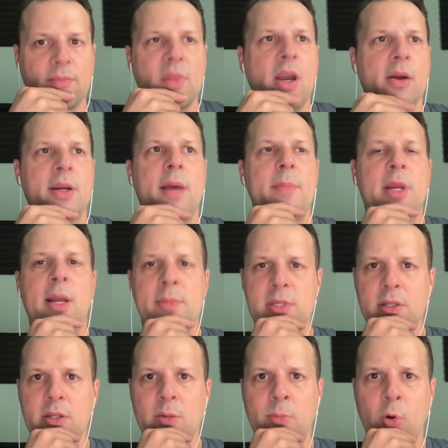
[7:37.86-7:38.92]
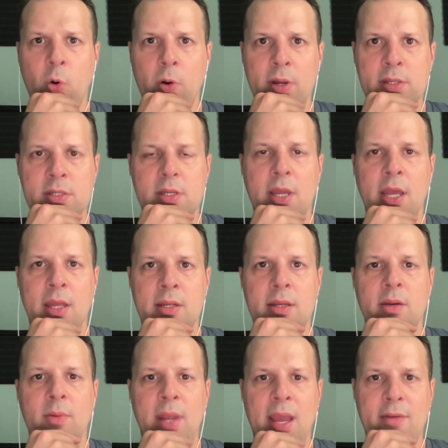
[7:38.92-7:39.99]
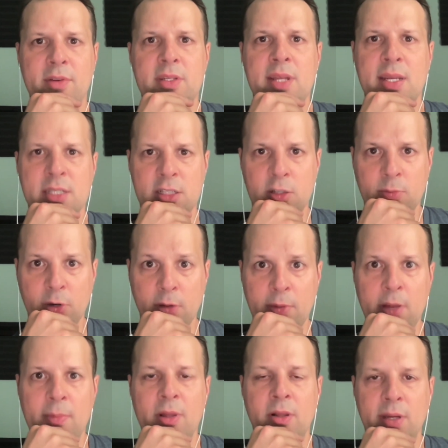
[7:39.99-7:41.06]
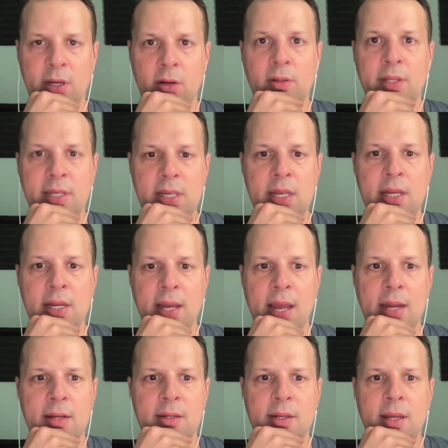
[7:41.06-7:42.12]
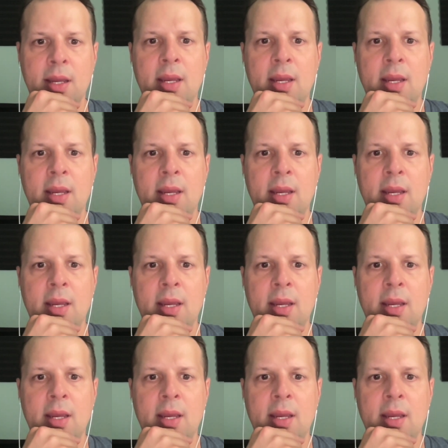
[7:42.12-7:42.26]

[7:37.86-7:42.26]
Our gut becomes a little porous and we have intestinal permeability or leaky gut.